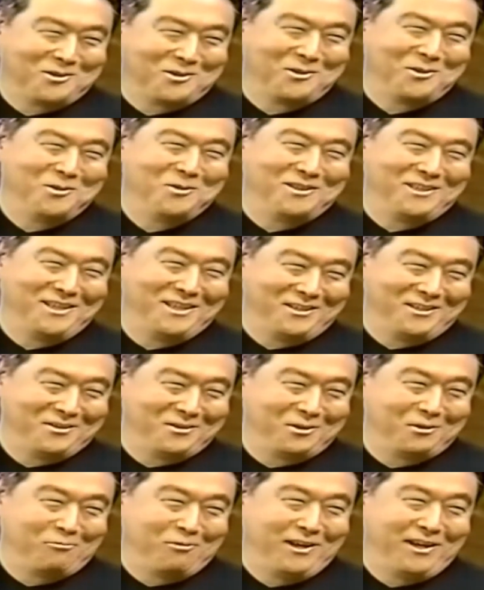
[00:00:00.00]
to school, get
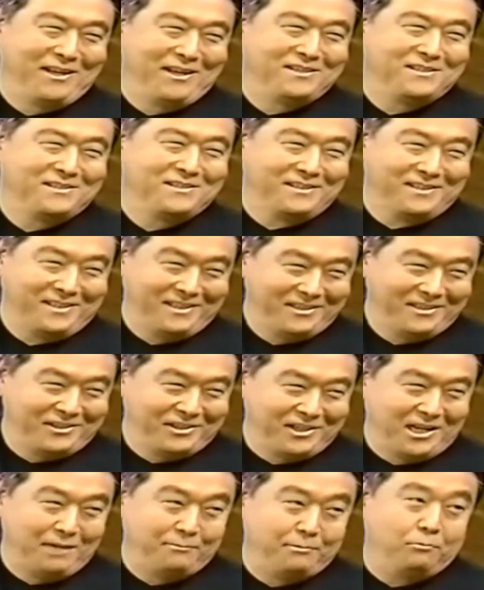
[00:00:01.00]
good grades, get a
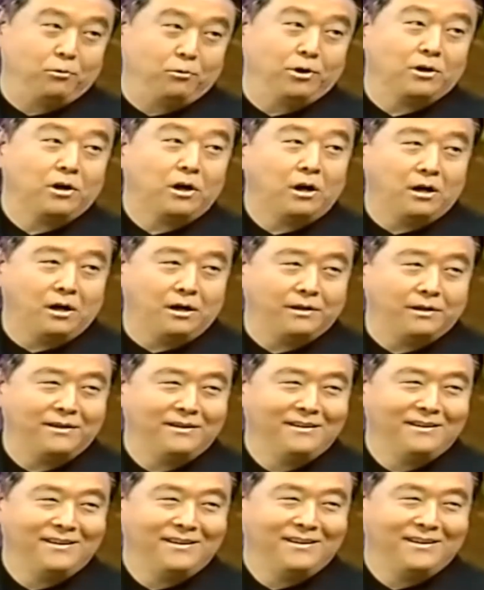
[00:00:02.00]
job, and work hard,
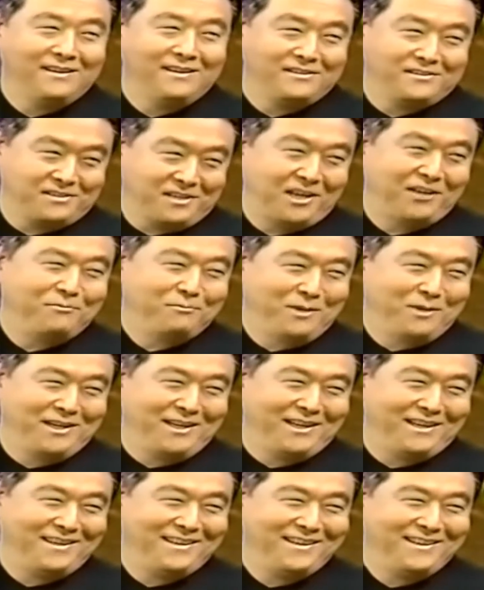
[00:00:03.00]
save
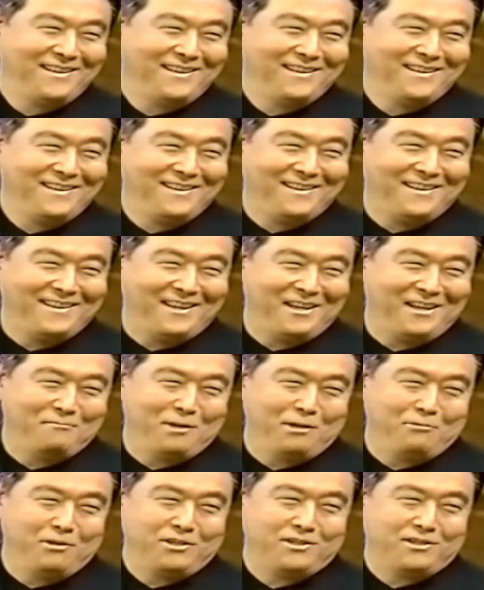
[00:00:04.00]
money.
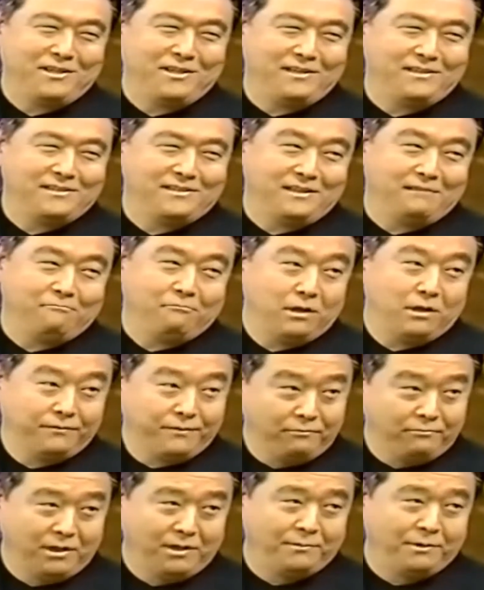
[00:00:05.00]
And my rich dad said, well,
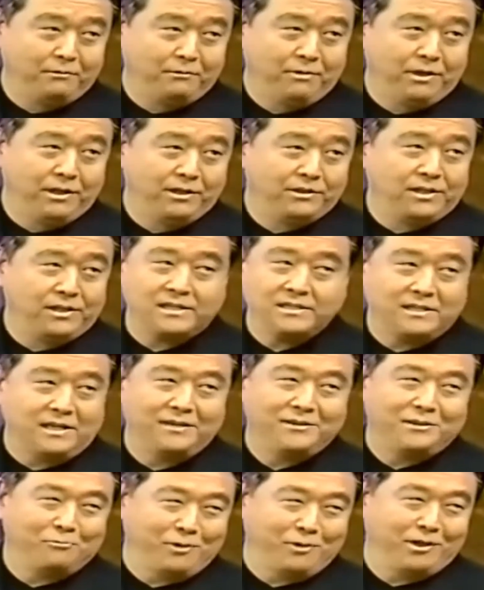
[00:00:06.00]
if you want to be rich, that's
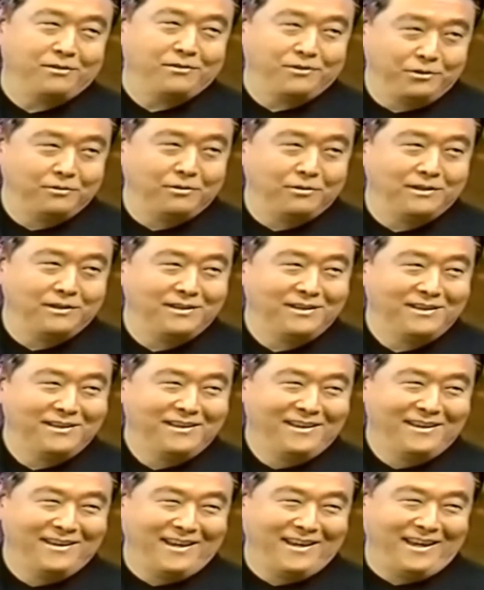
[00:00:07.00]
not the way you do it.
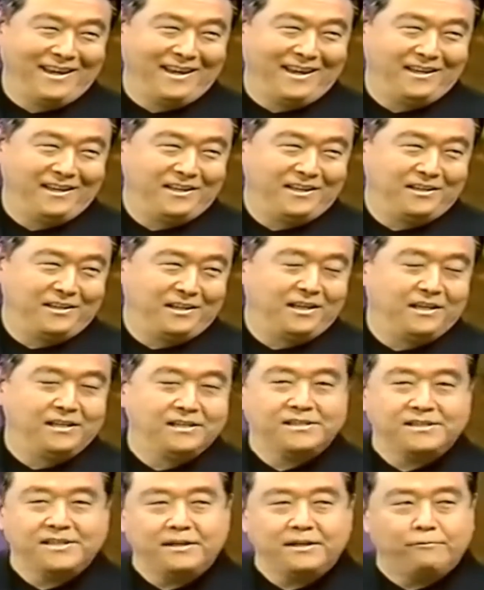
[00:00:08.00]
And
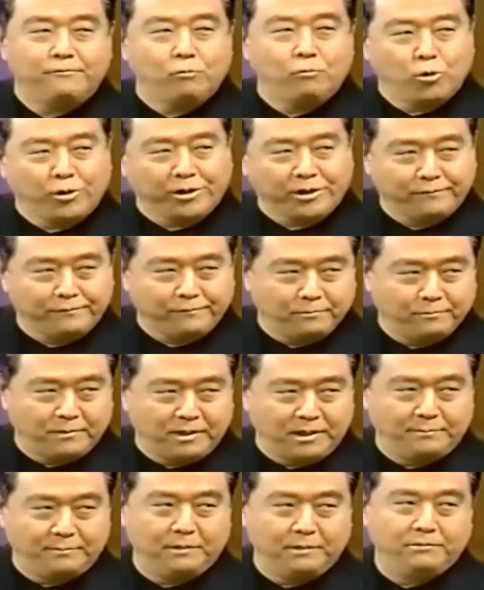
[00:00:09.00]
instead of working for
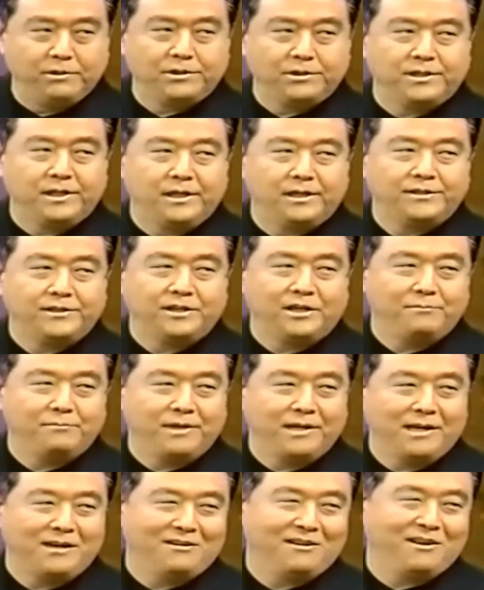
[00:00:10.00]
money, my rich dad taught
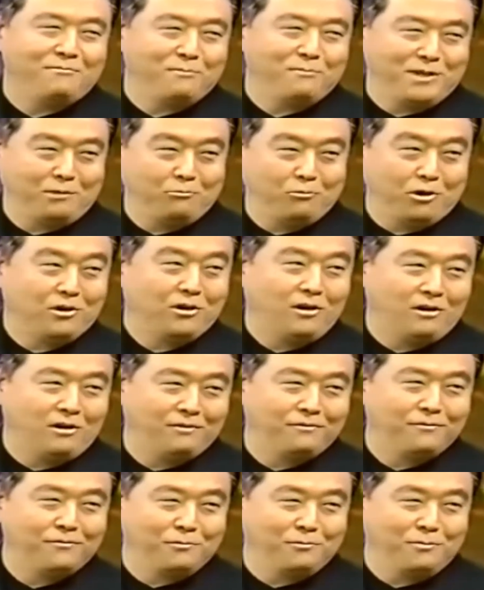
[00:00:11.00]
me how to have money work
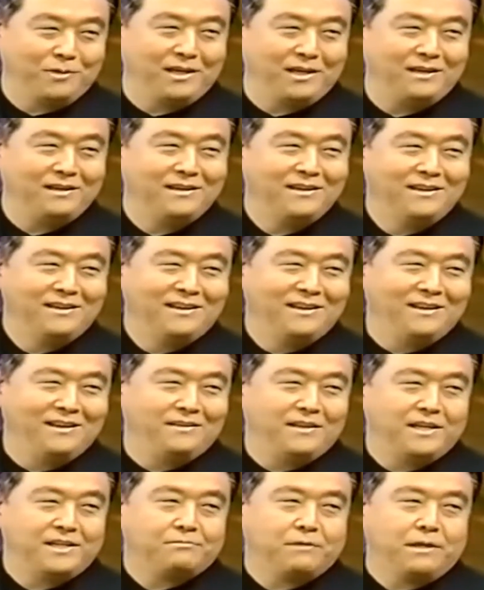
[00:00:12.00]
hard for me.
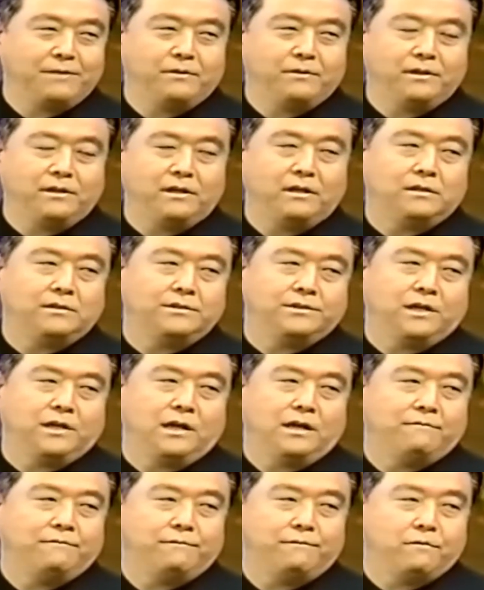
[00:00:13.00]
And that's why I've only had a
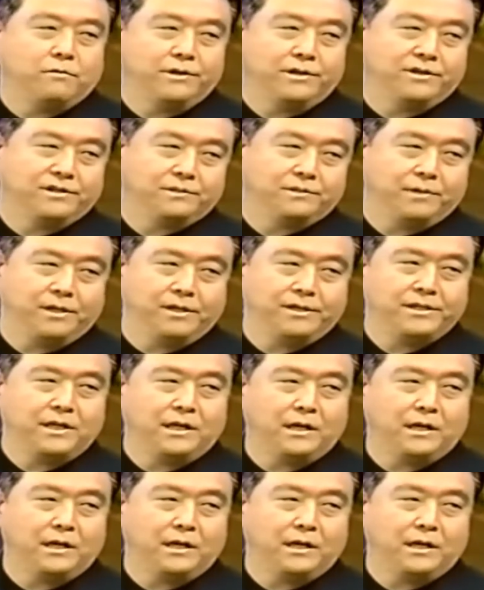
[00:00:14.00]
job 4 years of my